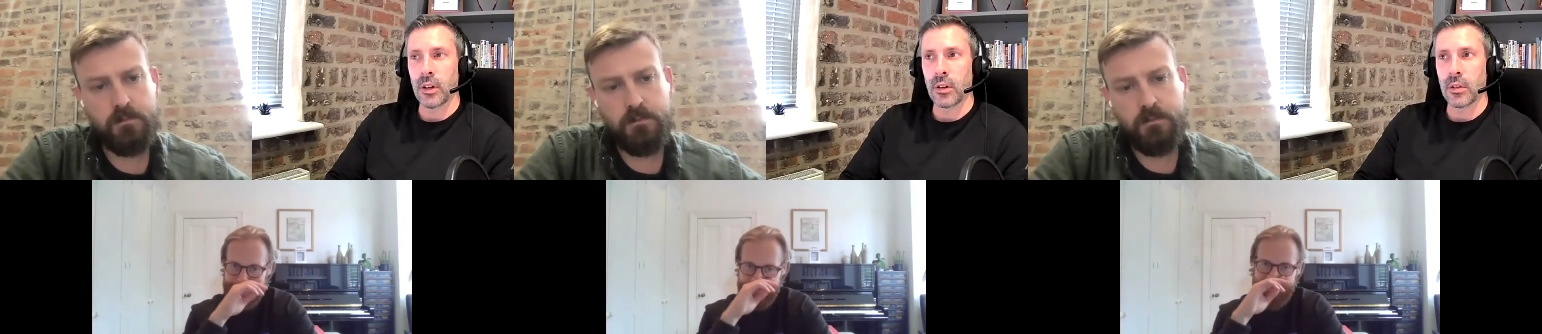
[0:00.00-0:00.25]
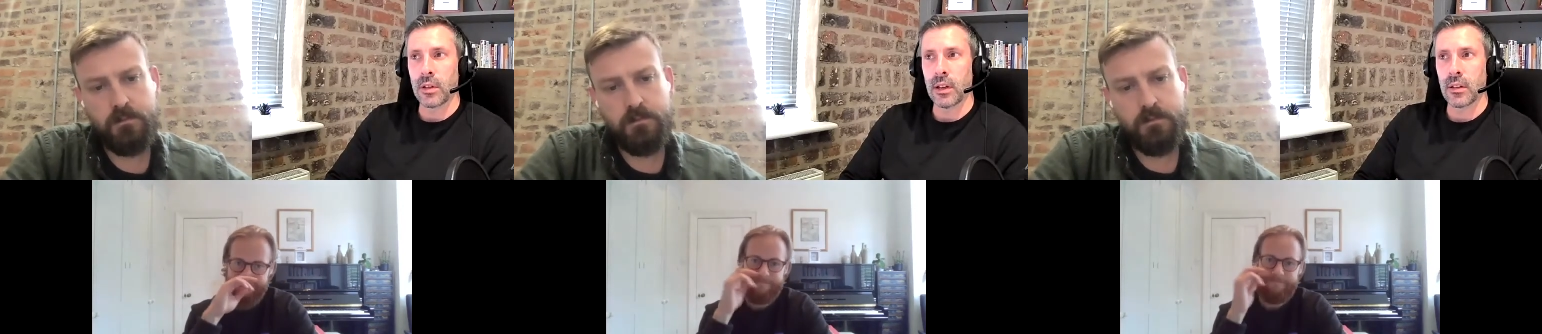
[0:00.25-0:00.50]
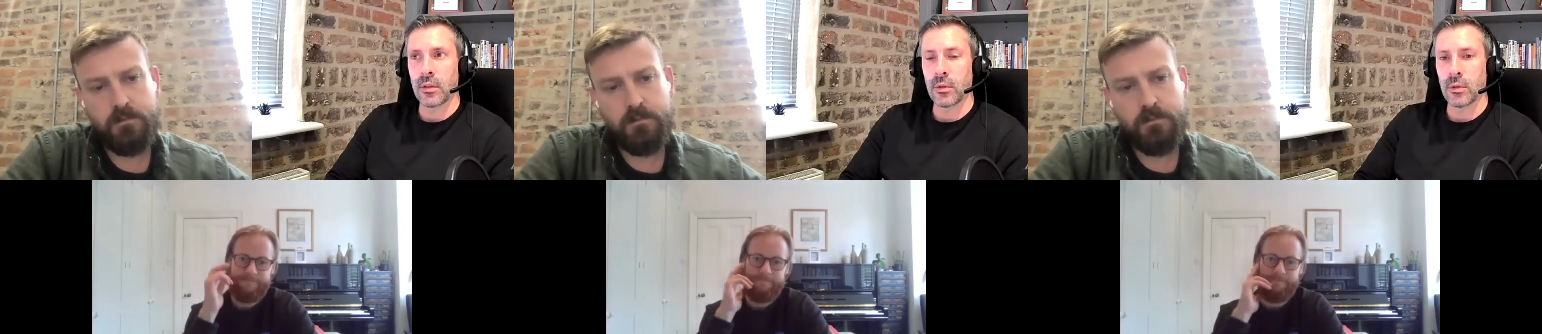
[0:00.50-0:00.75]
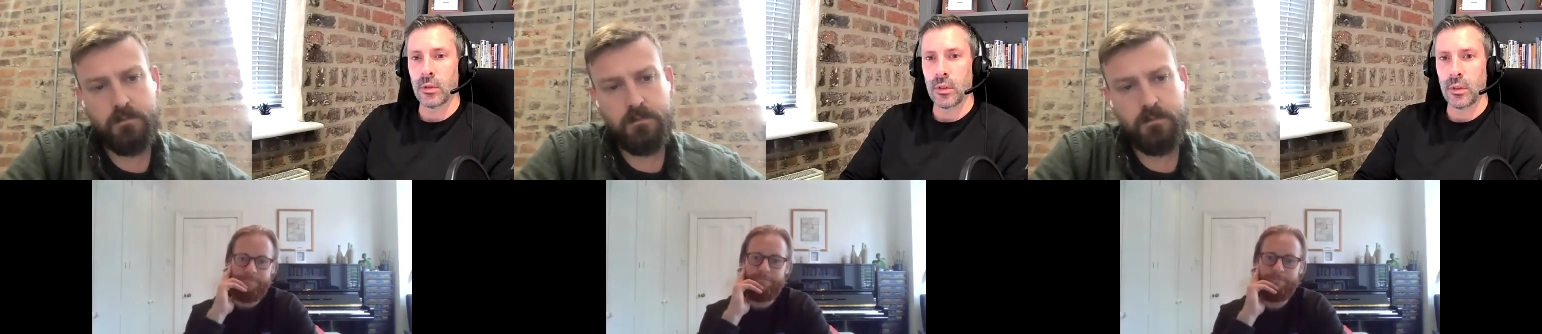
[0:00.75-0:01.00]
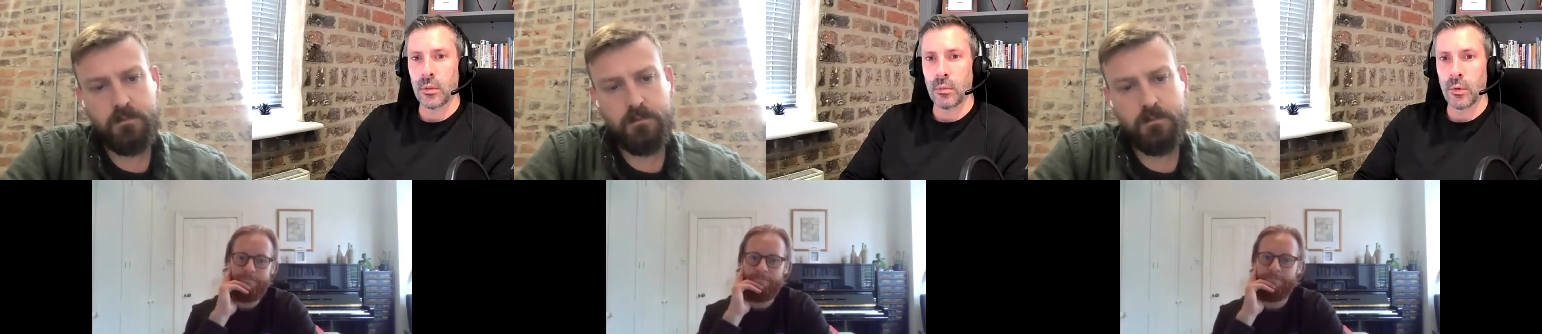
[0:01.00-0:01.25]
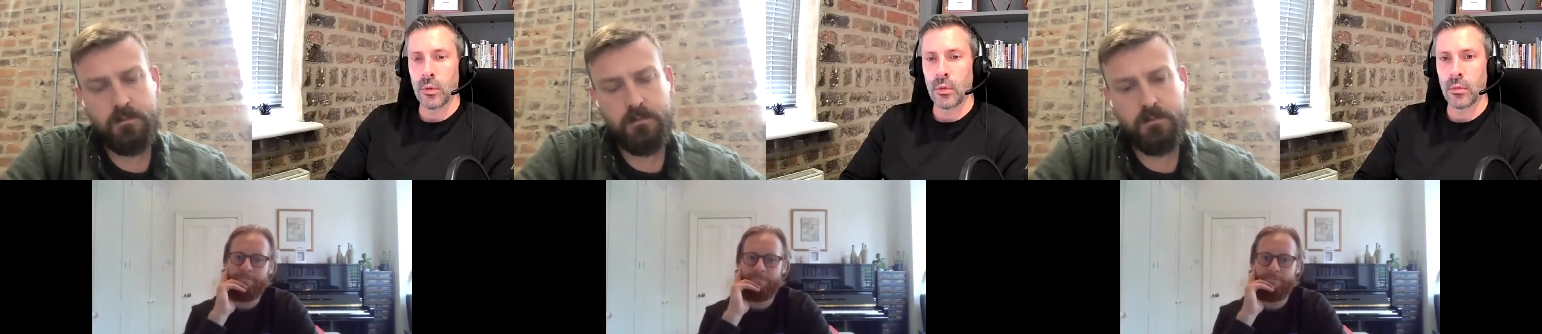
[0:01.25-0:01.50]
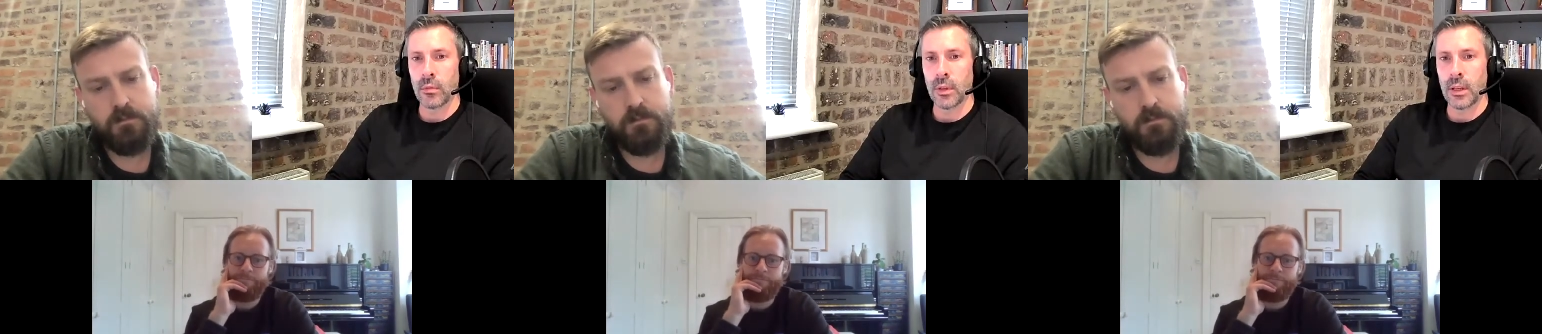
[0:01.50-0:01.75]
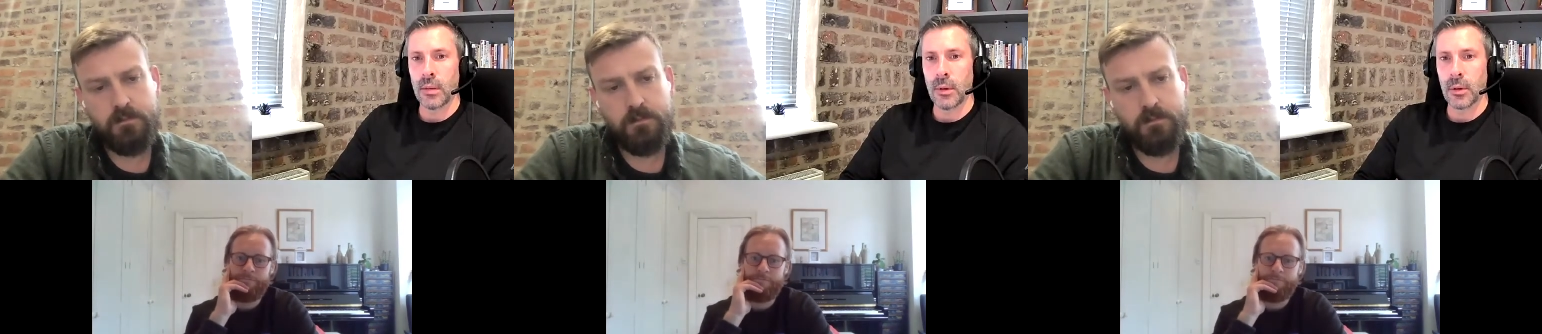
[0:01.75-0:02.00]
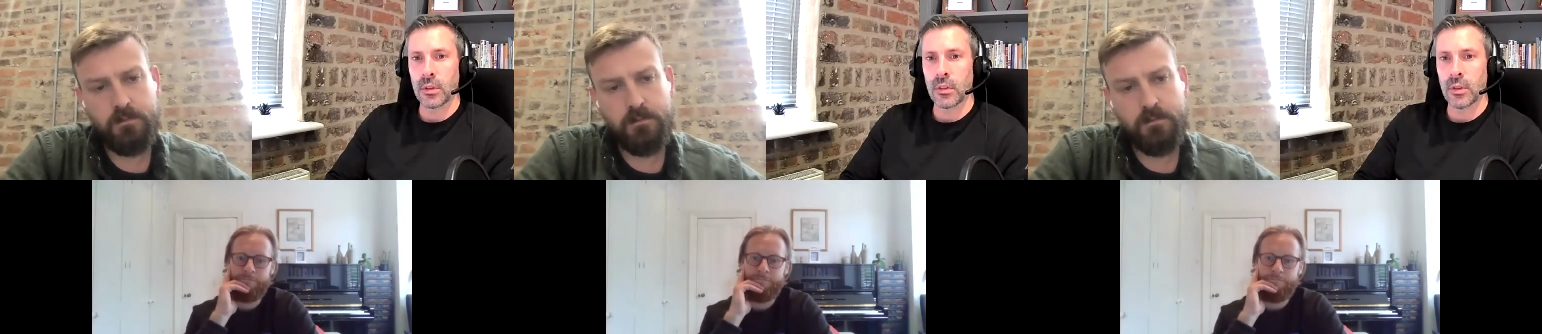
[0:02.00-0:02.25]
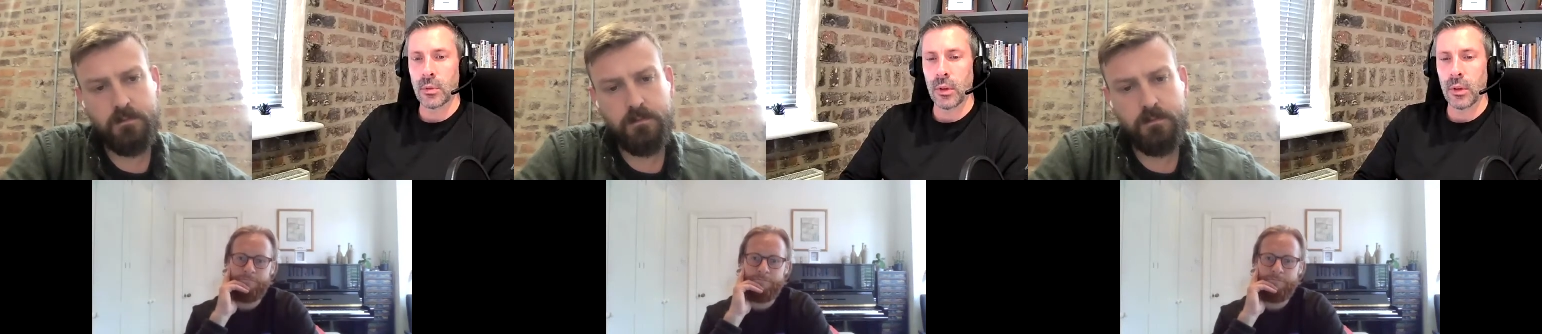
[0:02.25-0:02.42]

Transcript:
Speaker 1: contact, or do you do more email stuff as well?